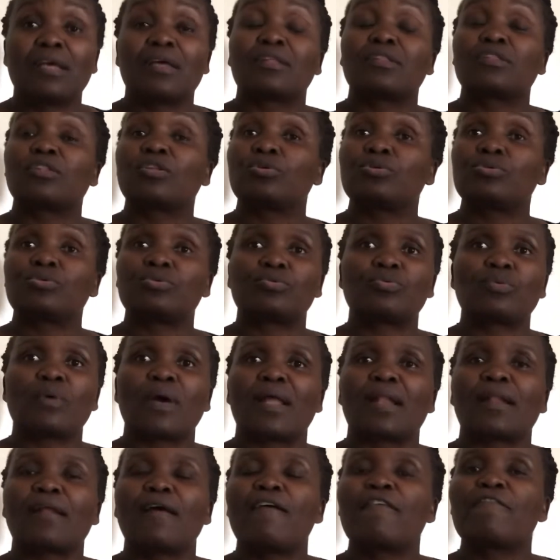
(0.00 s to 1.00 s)
those who
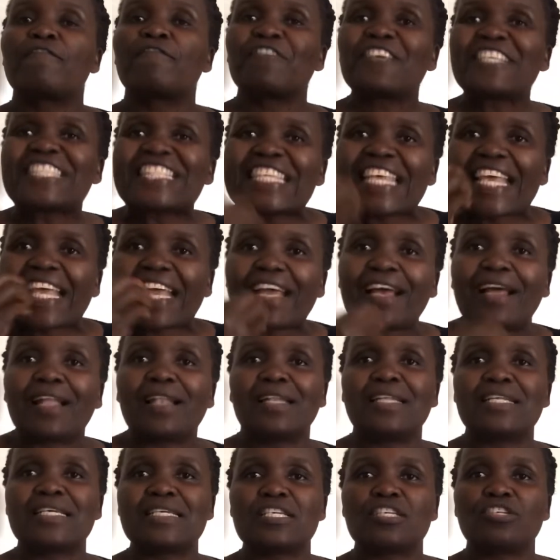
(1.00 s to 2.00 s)
are
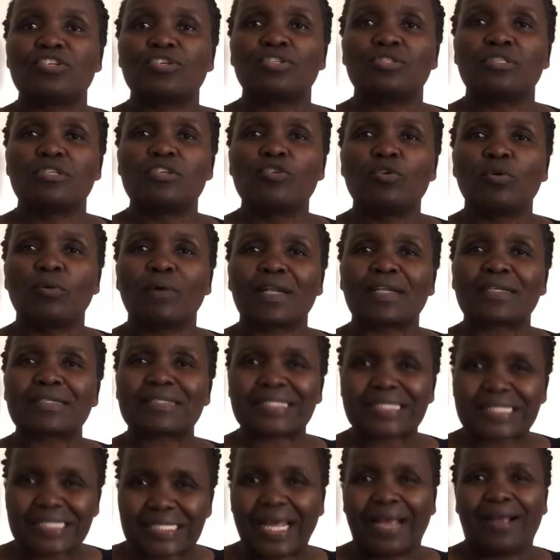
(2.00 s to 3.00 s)
physically, you are
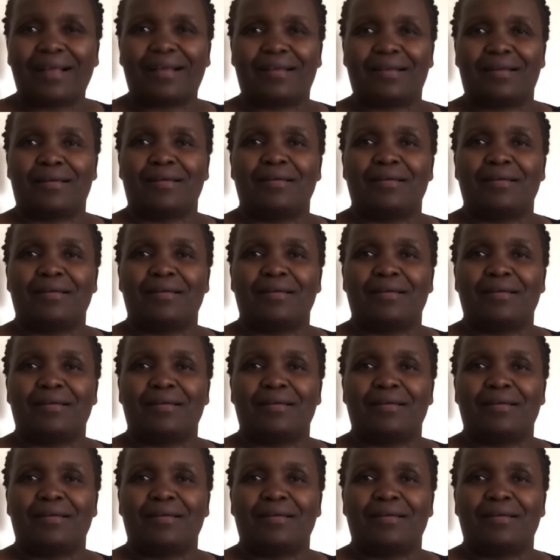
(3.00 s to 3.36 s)
stuck.